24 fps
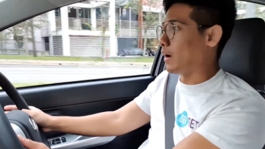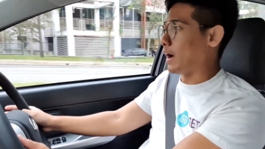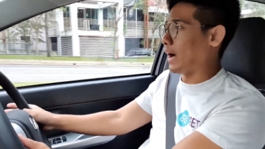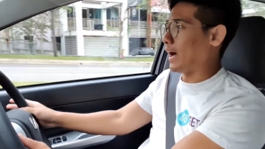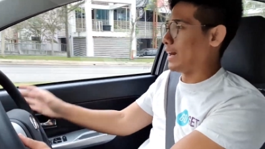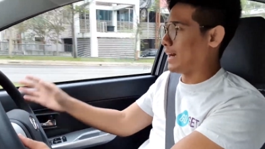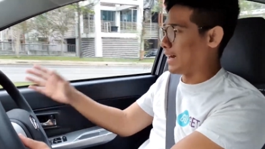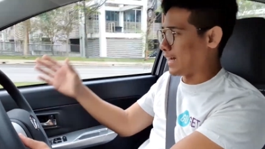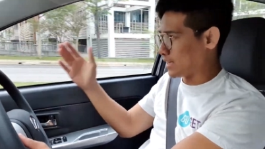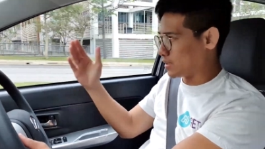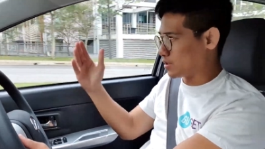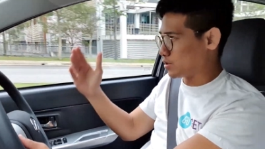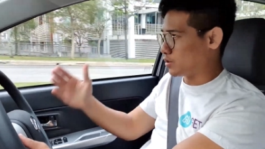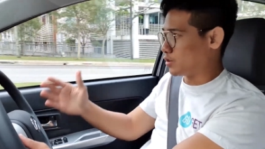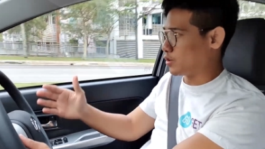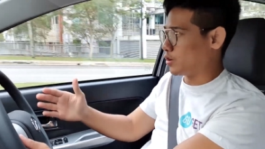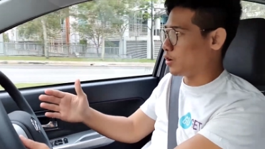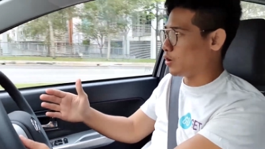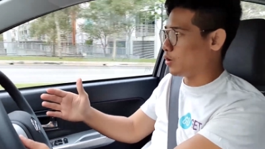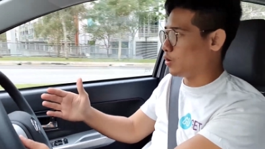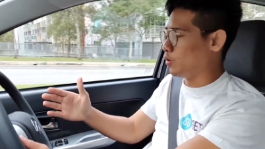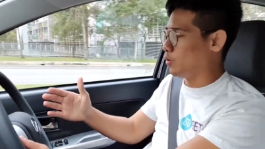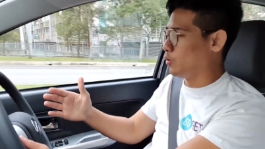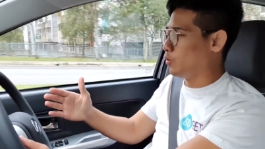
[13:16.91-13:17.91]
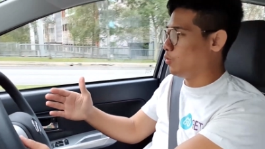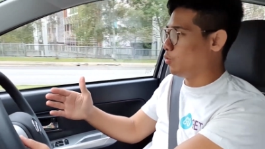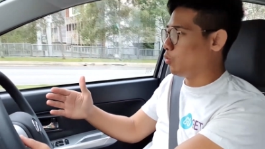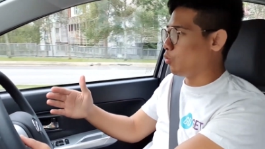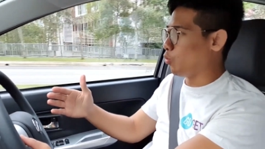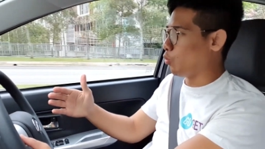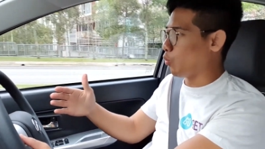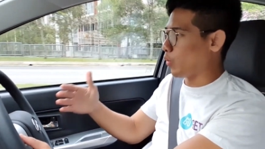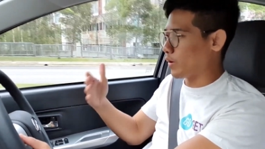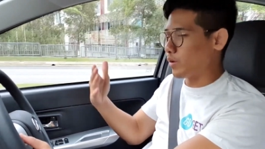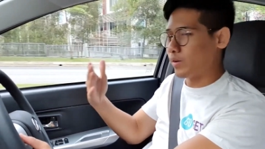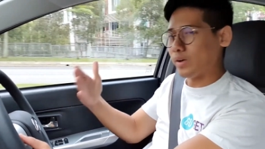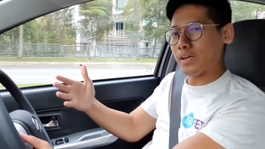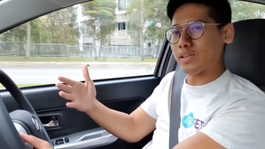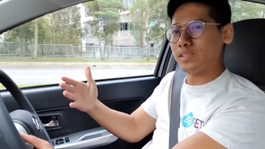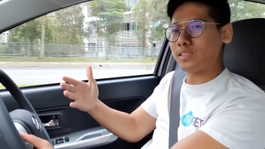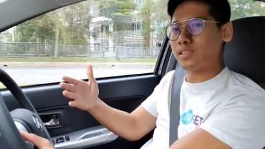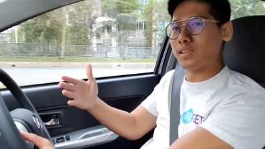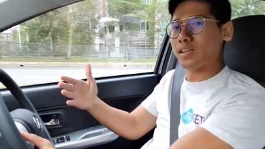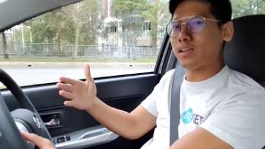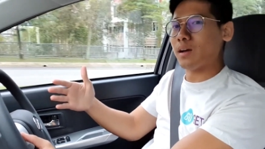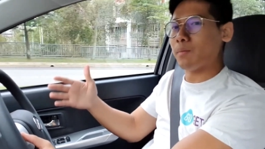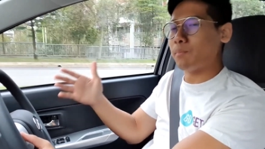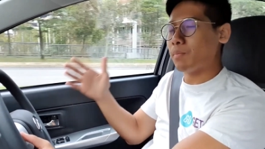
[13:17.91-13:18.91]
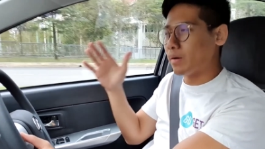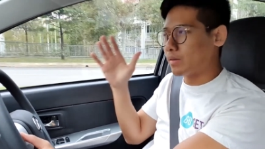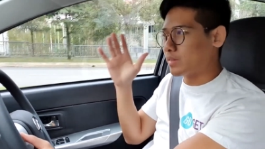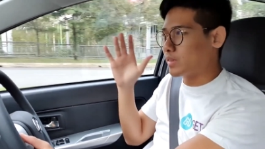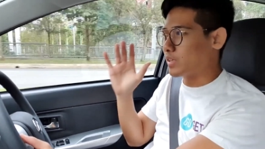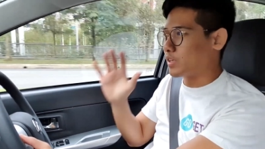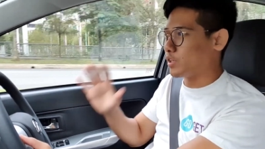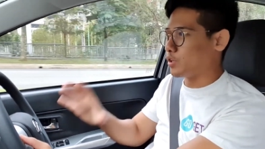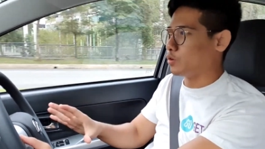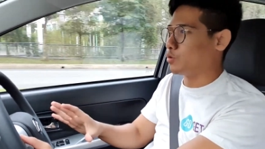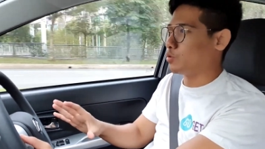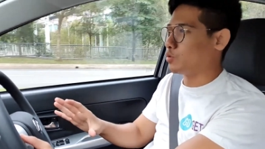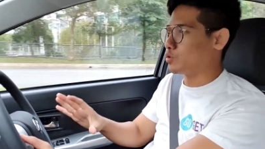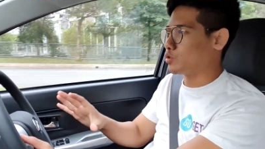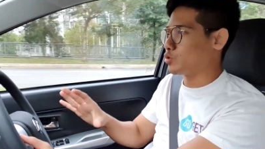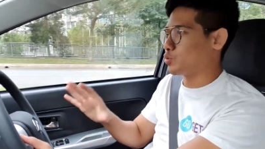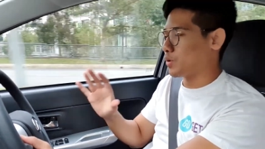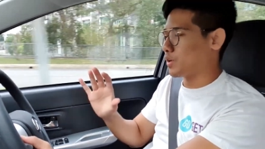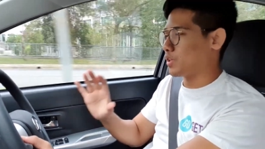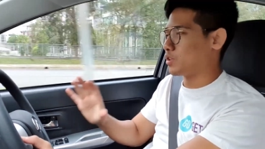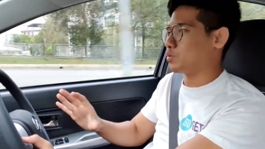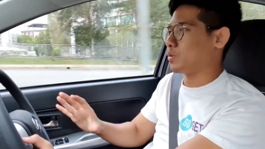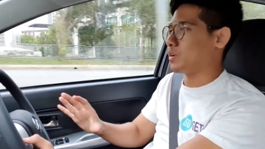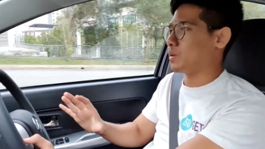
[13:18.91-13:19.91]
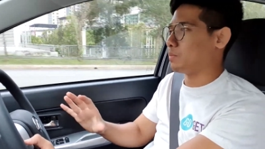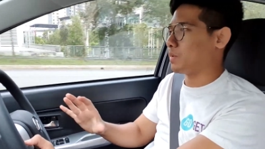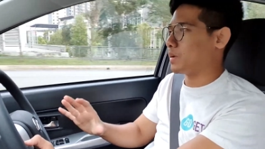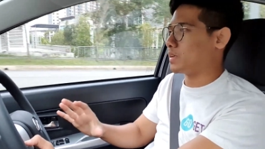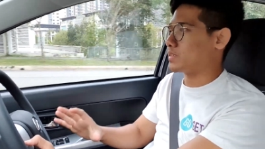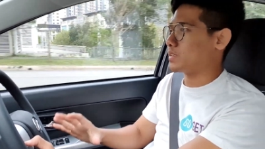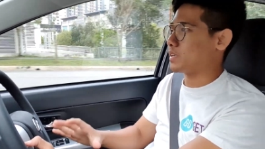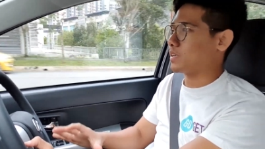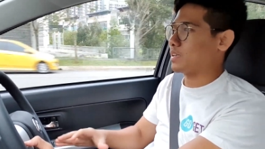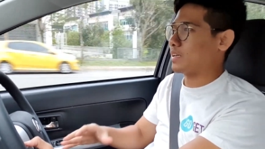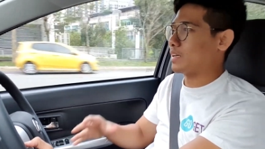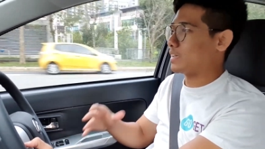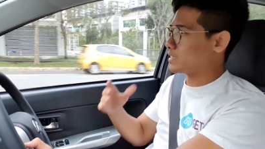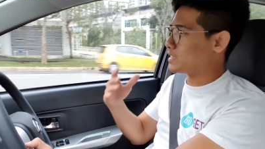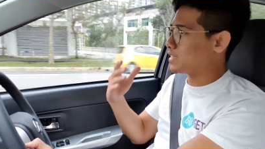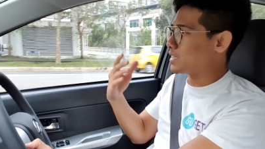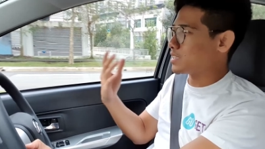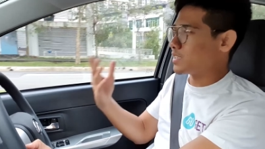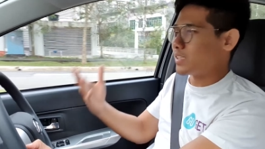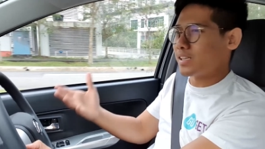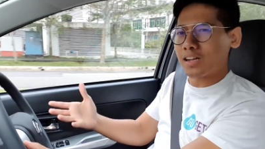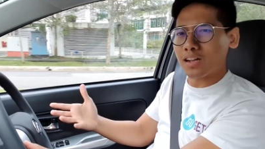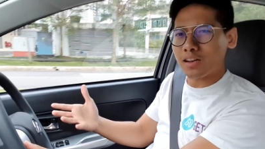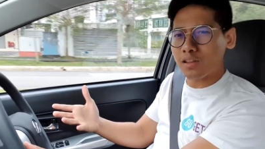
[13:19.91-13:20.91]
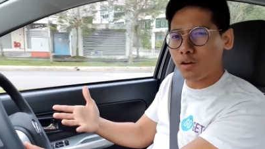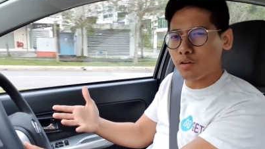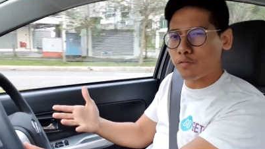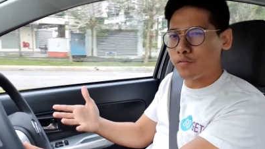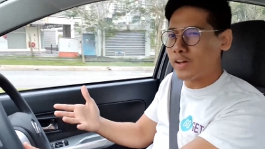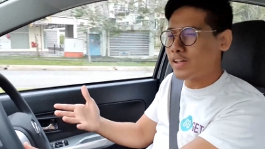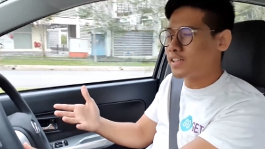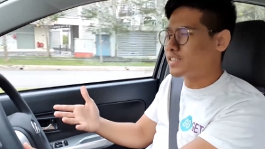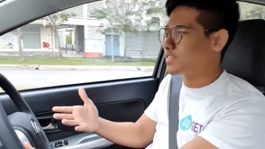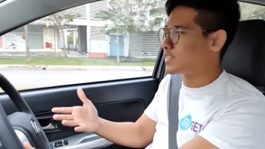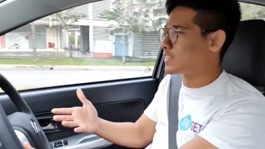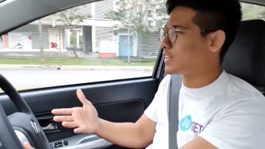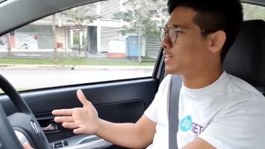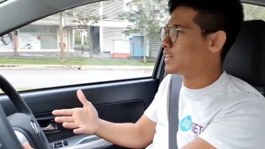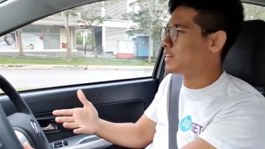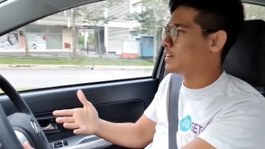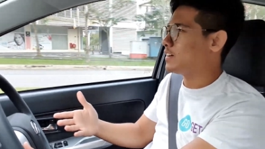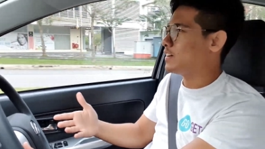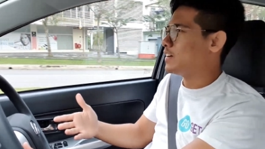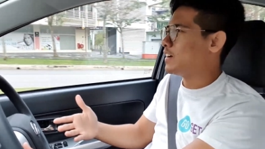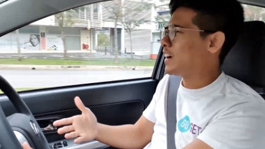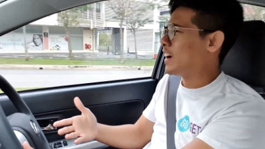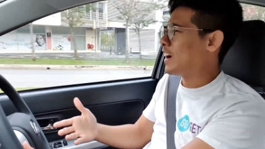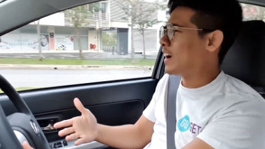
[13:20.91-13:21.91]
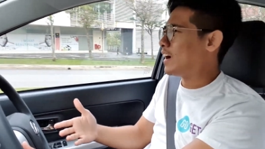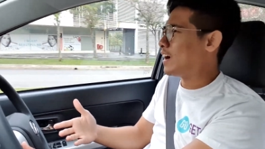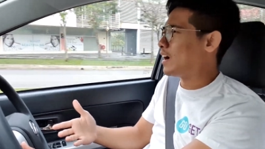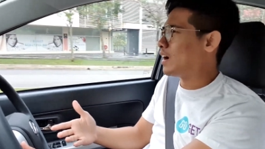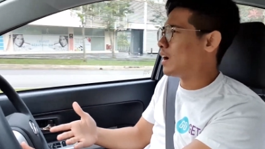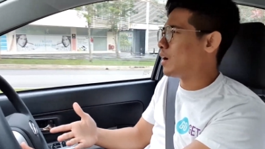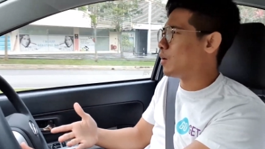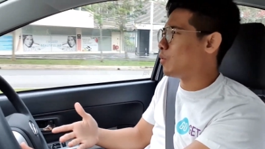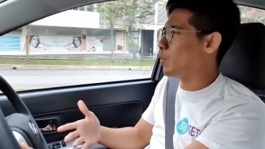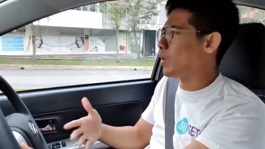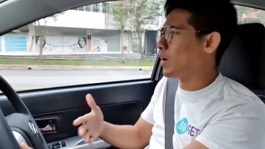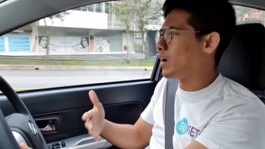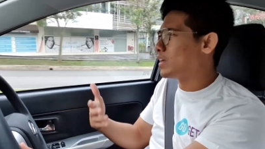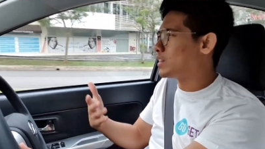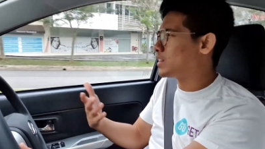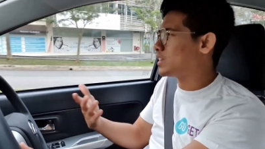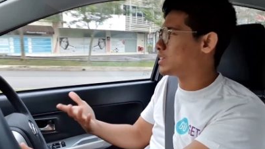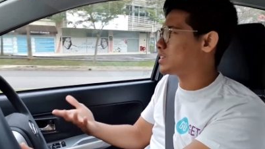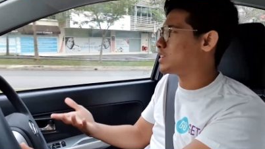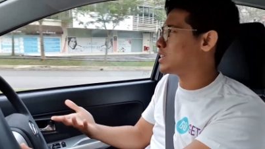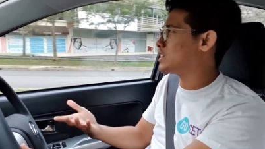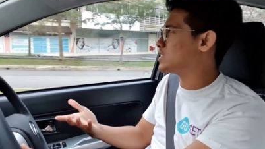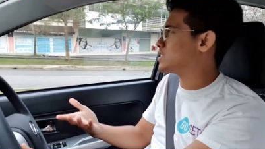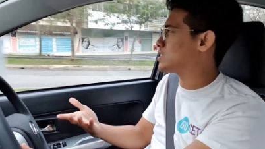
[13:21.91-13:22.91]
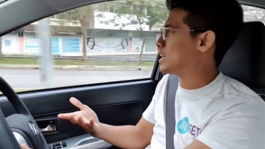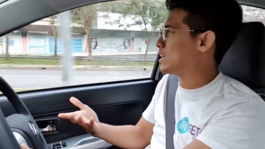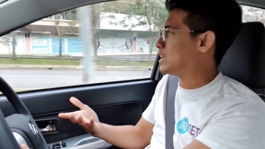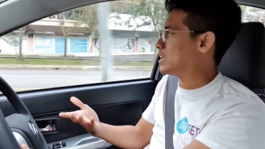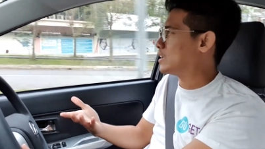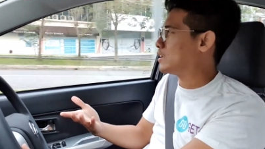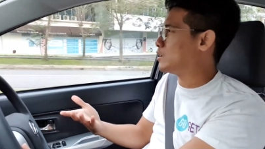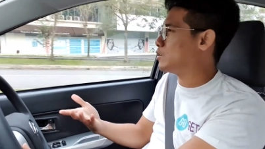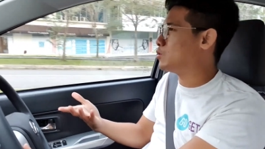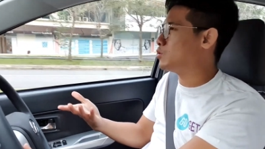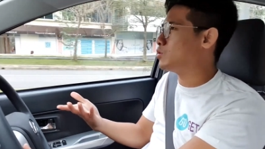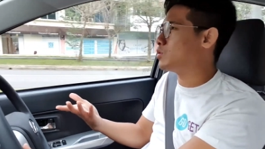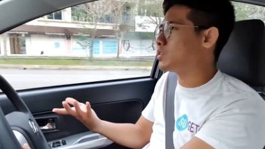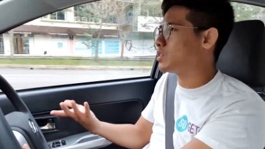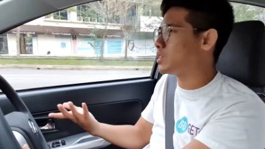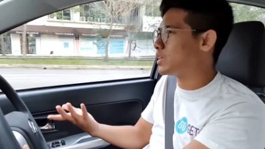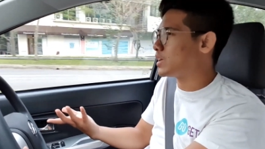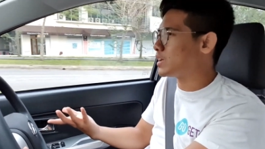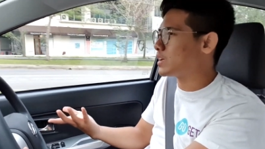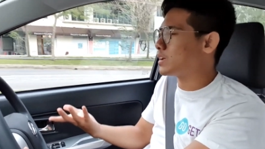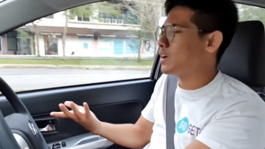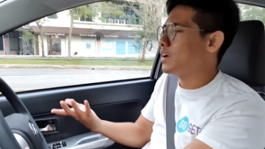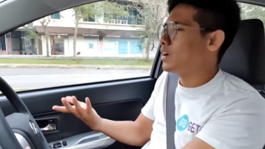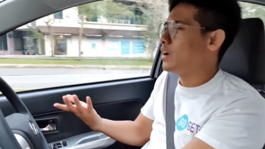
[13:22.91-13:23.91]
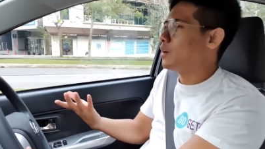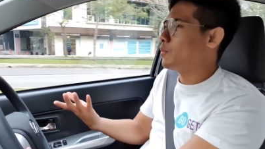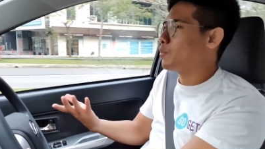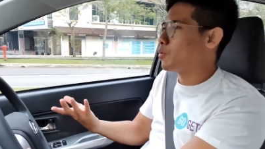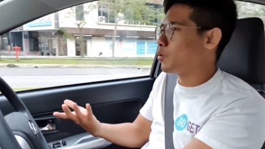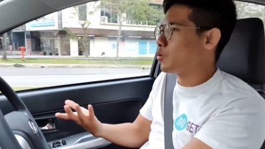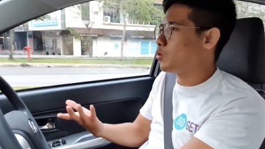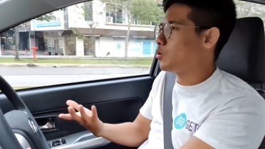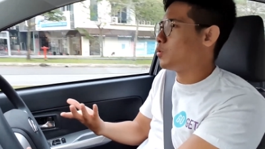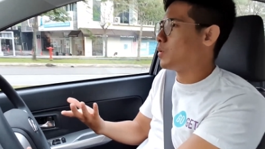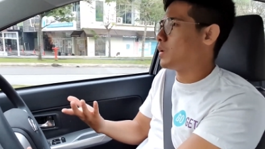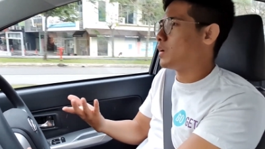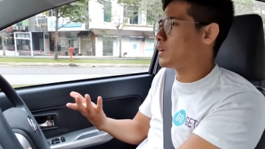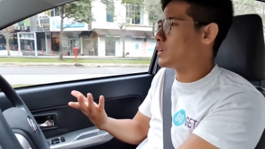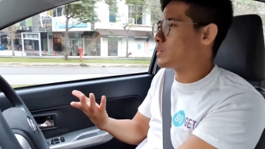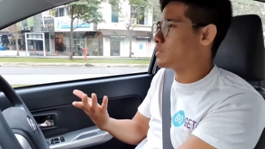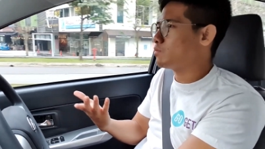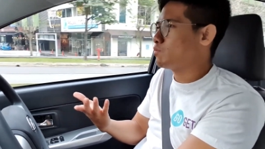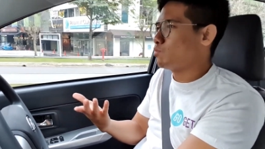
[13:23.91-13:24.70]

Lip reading: I'd like to know, what do you guys think about the new 2020 Bezza? Does it tickle your fancy? What are the things that you think Perodua